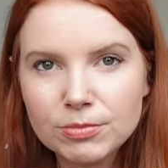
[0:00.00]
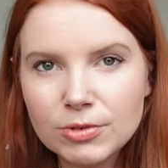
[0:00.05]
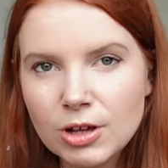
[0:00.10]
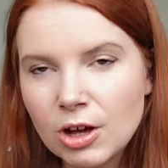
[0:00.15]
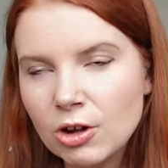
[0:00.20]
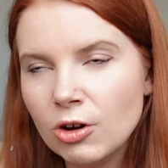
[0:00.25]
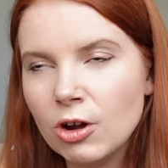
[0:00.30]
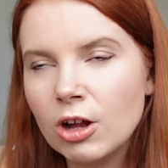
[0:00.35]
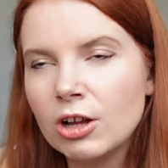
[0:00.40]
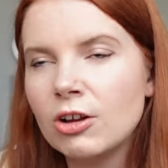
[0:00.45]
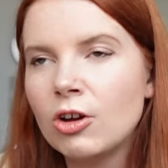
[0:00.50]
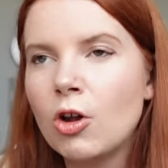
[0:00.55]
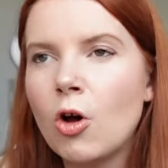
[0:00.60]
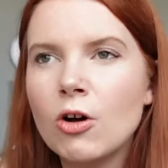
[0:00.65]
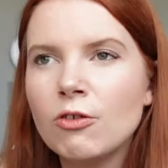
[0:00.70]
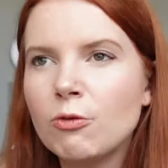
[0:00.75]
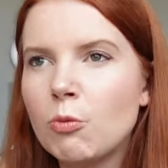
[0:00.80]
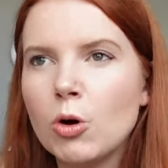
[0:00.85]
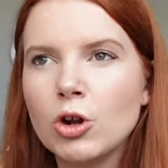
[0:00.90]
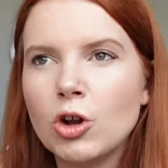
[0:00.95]
A lot
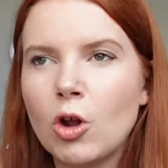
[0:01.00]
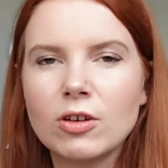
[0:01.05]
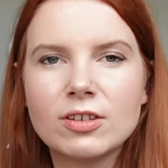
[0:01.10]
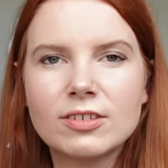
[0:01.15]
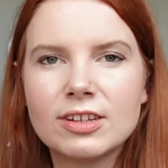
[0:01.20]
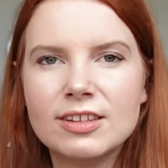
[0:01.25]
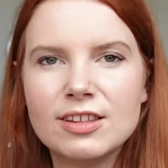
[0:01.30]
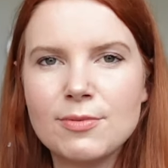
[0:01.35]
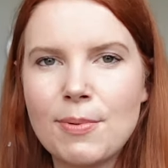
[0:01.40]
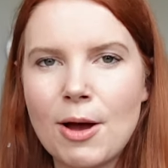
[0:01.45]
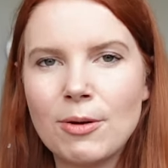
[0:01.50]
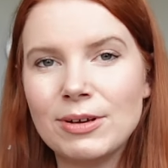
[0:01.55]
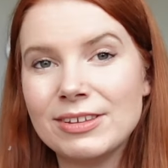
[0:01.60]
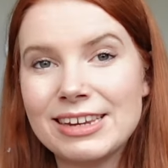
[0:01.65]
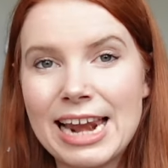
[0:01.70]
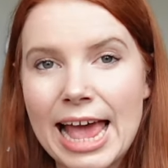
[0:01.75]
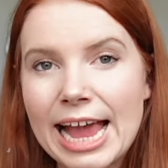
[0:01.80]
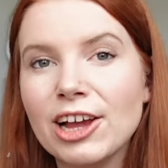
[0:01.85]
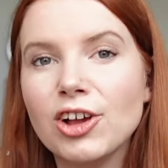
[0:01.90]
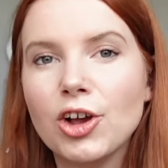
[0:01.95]
of what Lost is about is
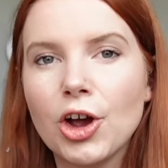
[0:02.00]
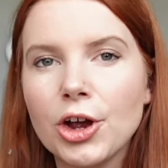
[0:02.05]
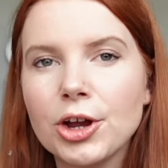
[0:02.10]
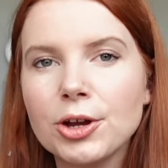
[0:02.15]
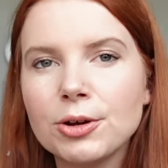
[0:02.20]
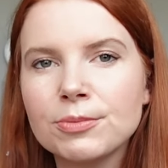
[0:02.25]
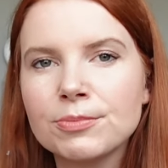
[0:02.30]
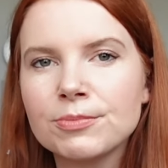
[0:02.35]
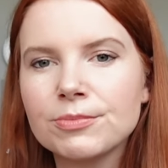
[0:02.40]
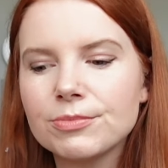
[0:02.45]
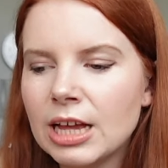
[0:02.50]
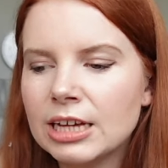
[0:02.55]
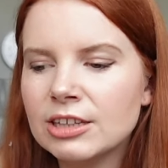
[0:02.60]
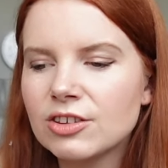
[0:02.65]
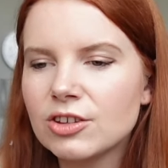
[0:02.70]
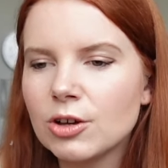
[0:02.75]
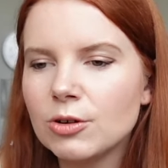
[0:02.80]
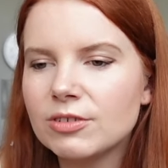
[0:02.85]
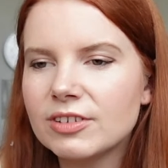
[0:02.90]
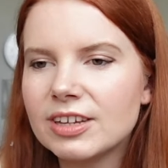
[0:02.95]
letting go. And
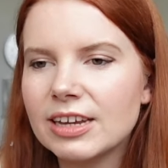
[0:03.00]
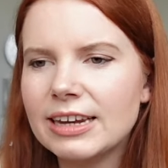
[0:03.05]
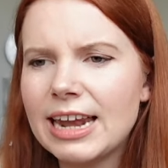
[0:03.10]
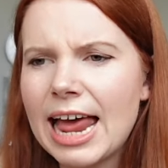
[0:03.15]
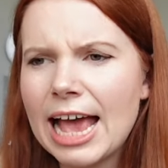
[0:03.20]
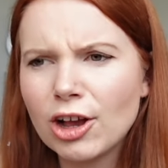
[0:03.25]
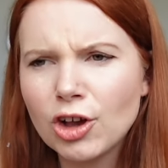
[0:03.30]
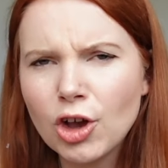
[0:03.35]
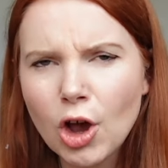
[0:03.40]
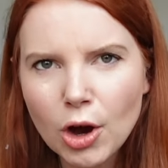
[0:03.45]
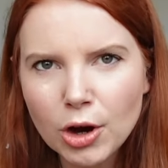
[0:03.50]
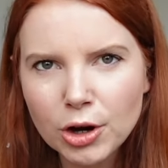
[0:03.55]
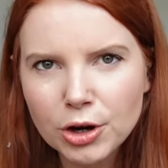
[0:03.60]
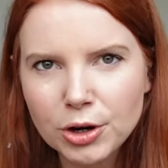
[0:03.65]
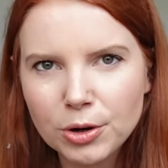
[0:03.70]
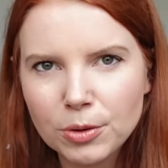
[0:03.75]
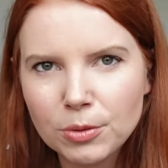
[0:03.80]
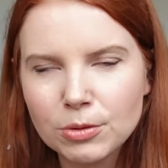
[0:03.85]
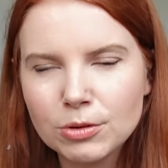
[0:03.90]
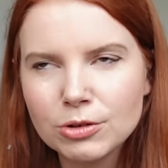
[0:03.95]
so to let
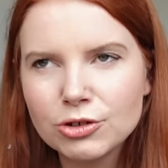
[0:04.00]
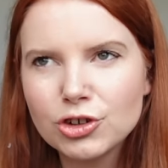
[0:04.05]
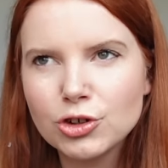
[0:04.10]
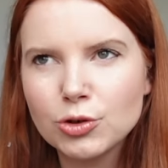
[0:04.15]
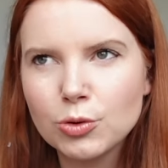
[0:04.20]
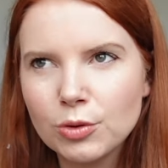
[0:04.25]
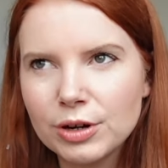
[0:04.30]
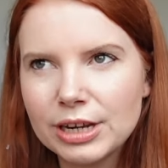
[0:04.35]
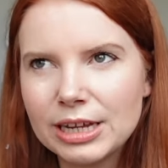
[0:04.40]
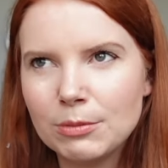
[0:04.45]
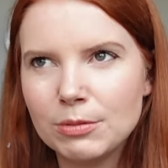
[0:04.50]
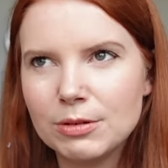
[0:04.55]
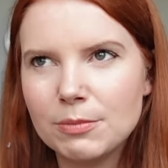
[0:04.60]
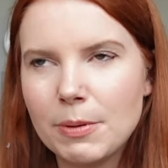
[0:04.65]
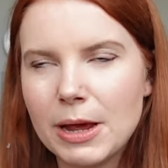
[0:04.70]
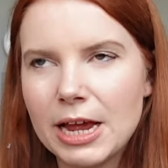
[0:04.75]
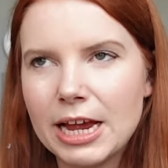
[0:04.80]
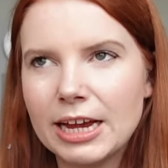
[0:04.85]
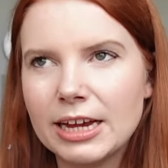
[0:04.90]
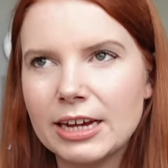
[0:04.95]
go surely would
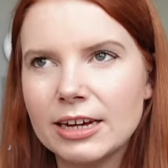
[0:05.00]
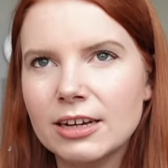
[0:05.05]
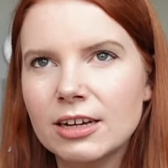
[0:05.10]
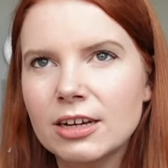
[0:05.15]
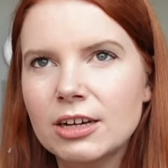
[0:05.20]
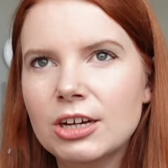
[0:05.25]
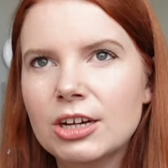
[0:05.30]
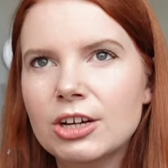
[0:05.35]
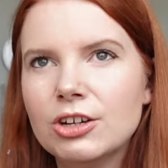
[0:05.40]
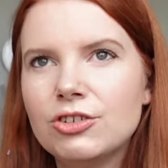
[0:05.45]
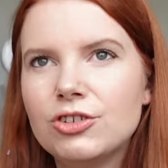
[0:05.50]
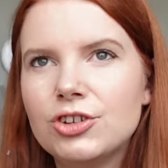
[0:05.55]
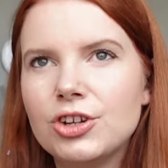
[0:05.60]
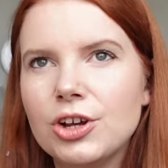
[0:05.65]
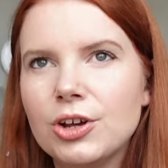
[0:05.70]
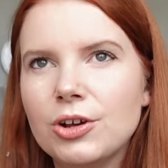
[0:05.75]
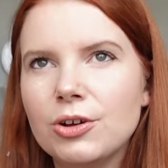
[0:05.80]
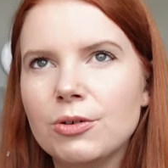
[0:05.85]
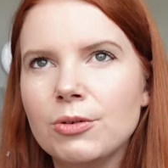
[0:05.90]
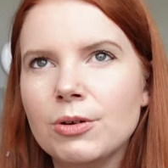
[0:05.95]
be
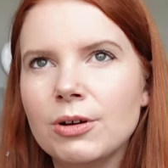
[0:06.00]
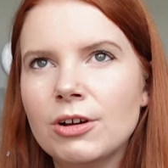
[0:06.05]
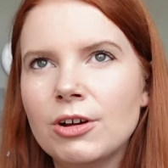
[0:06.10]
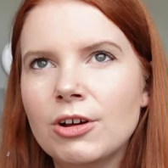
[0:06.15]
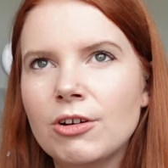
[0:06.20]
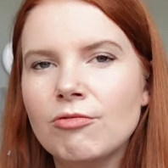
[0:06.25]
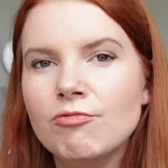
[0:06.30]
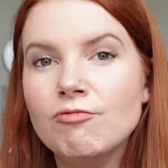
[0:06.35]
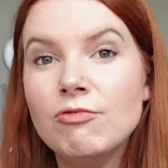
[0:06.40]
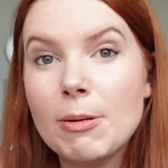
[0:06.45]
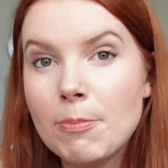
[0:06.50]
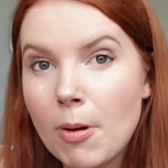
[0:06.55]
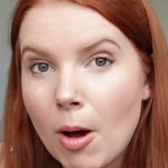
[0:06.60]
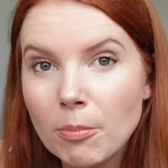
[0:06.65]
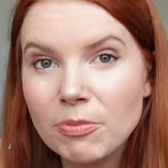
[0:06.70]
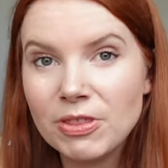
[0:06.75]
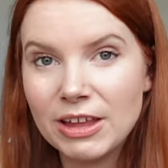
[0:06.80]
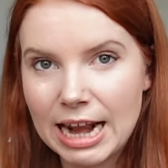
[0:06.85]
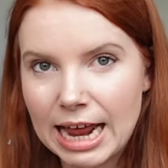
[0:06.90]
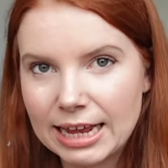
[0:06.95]
to rip
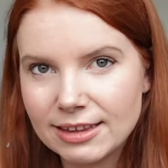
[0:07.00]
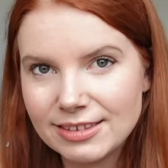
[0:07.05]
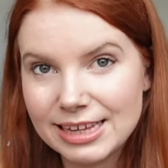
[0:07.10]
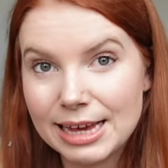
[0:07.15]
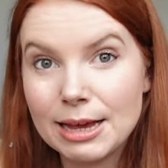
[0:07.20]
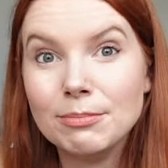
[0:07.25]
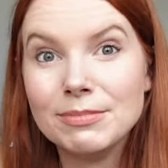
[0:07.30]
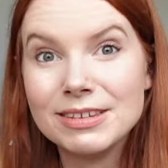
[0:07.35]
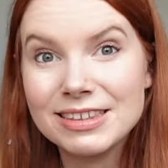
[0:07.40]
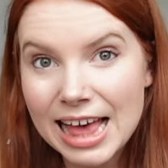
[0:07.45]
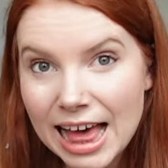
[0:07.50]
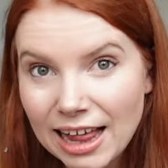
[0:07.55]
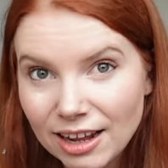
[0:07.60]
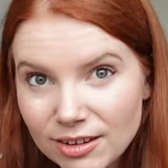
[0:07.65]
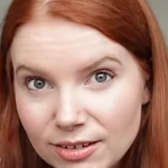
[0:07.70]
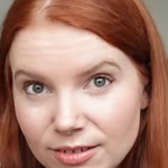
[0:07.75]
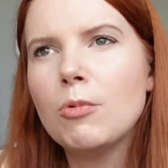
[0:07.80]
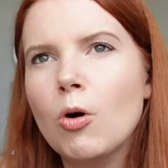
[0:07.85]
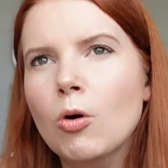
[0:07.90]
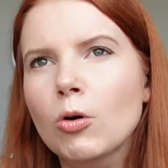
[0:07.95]
up the letter
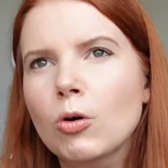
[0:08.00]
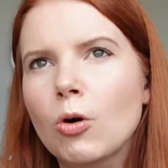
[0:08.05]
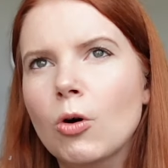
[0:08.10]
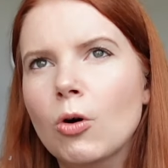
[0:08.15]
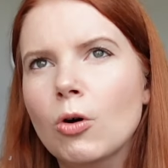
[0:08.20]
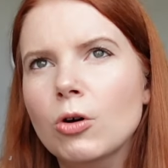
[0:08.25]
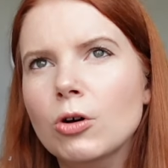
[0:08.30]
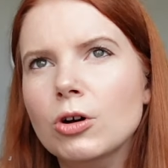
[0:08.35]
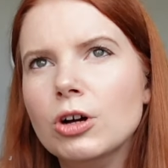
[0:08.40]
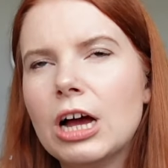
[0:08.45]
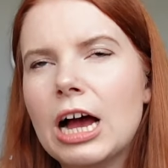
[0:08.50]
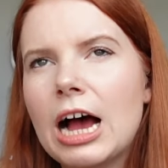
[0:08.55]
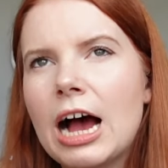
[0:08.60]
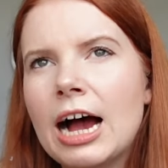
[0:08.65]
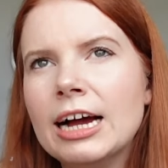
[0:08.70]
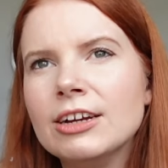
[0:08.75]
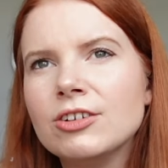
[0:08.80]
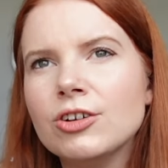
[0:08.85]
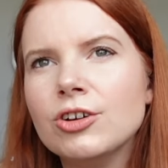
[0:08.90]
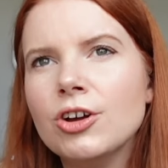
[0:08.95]
himself, or
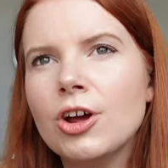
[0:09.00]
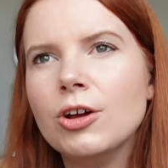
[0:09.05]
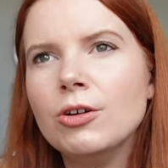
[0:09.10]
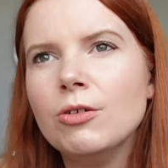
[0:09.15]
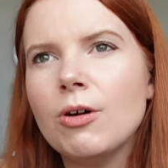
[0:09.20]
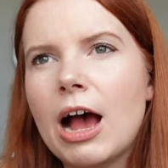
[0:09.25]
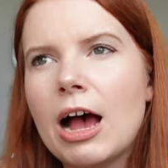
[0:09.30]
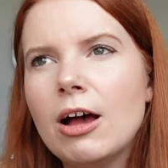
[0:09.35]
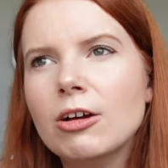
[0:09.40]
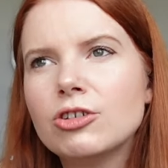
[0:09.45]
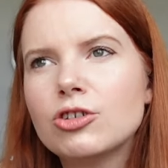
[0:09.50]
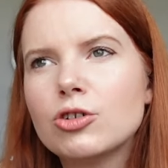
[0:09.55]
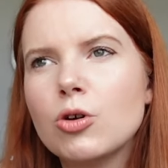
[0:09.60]
I don't know,